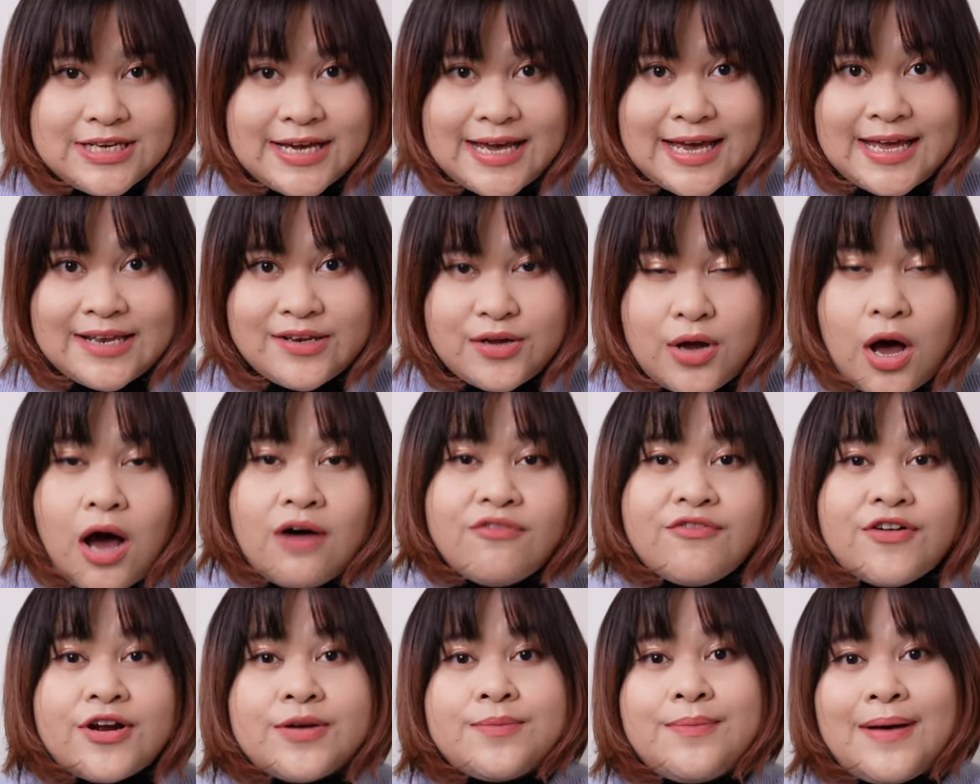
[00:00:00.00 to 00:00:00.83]
ticket
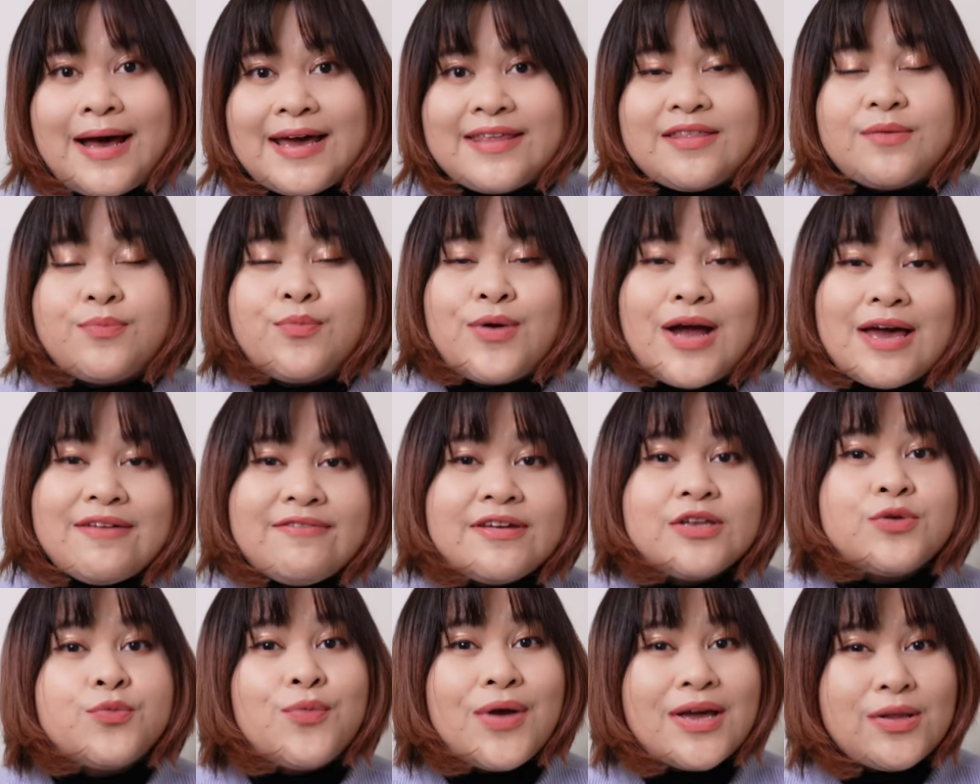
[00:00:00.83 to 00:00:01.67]
offered by the
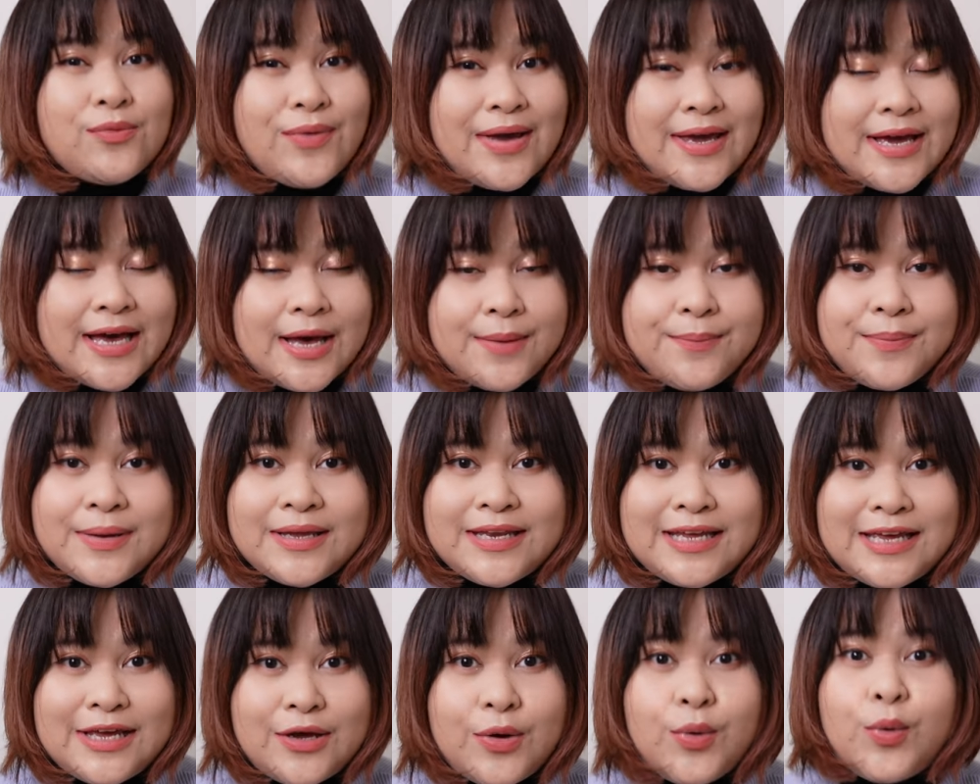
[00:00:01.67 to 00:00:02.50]
private railway
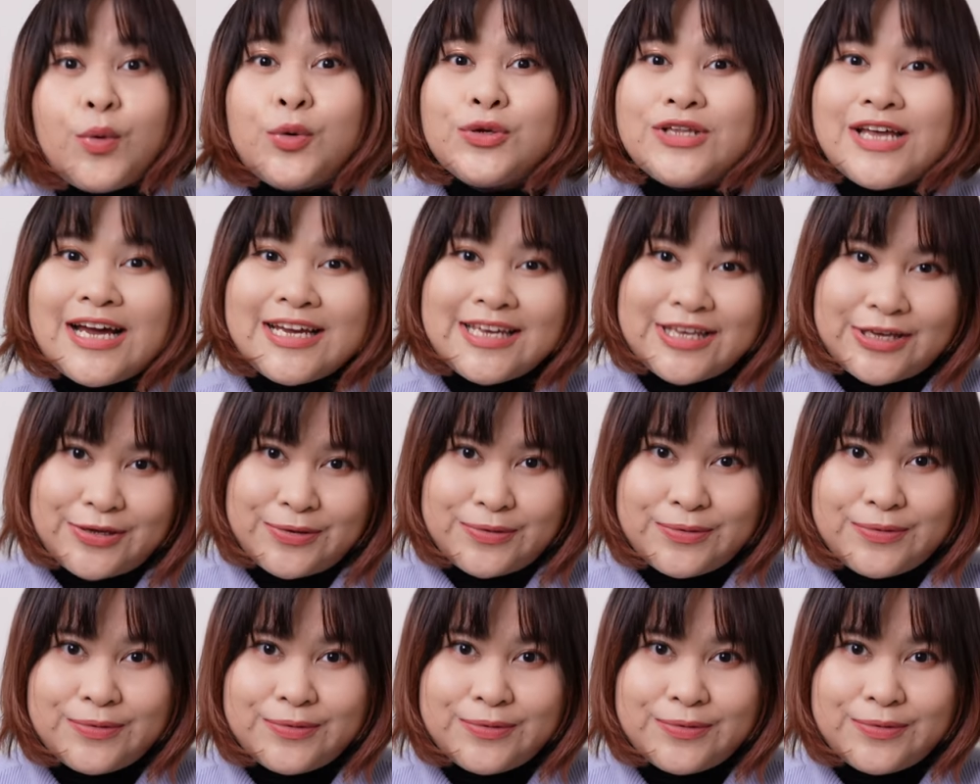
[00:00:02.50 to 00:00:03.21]
company Odakyu.